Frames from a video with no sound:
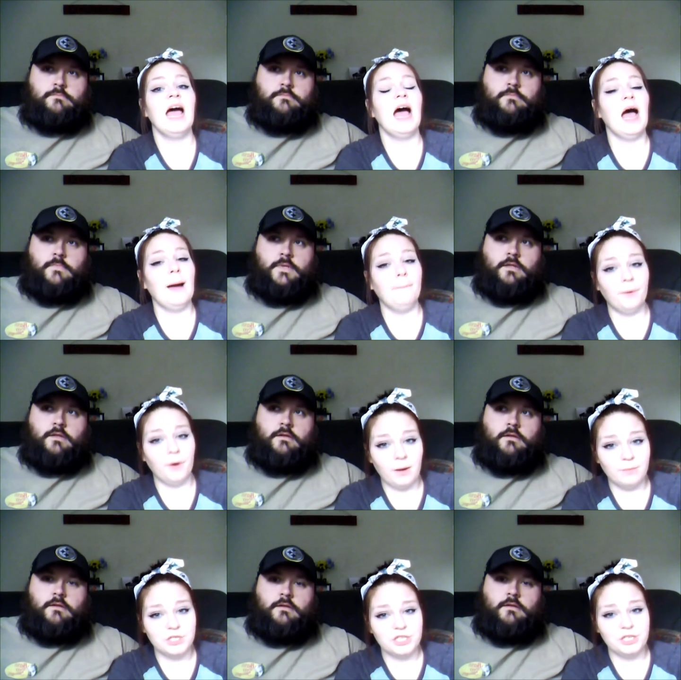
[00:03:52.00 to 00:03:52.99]
Speaker 1: I
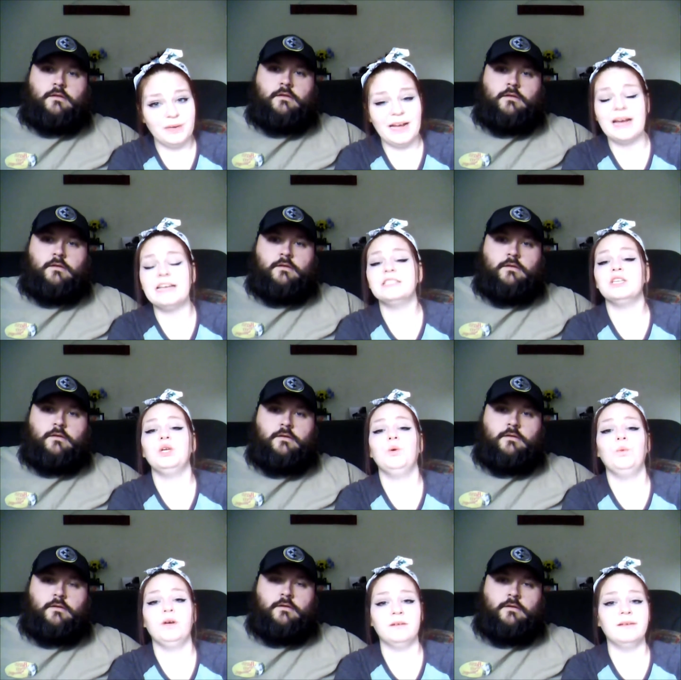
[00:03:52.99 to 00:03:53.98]
promise you guys, you
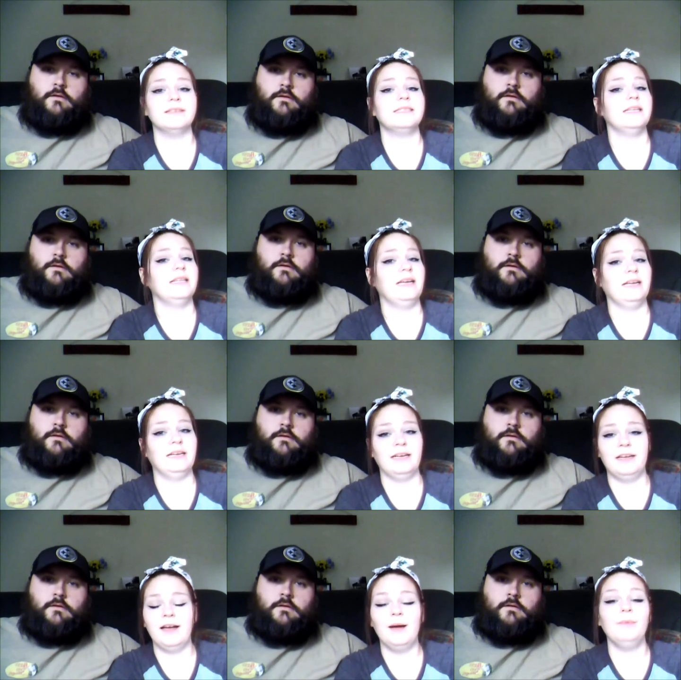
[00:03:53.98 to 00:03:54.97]
will not see the ending
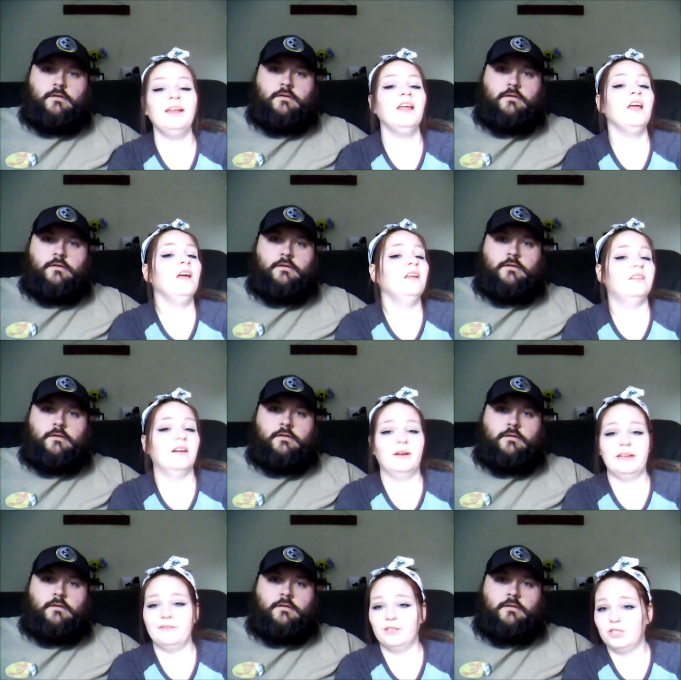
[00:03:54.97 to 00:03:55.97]
coming.
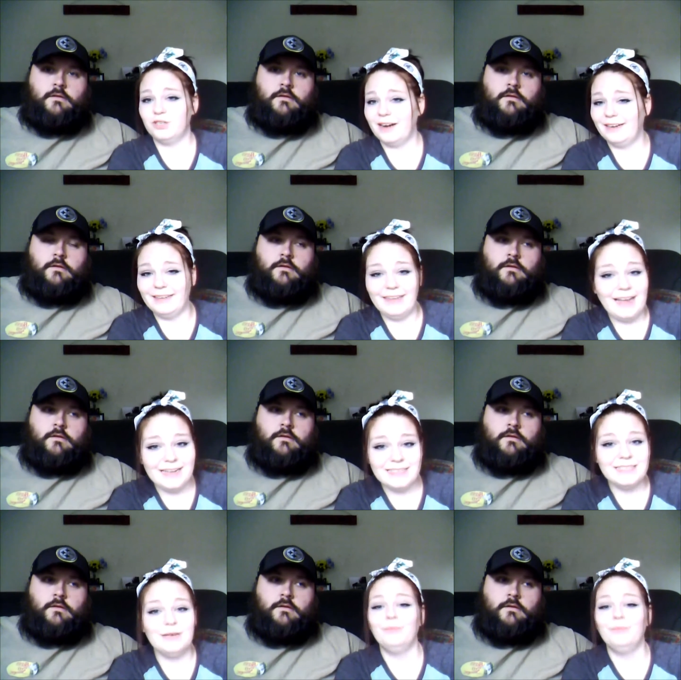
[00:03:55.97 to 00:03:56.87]
Don't even try to guess it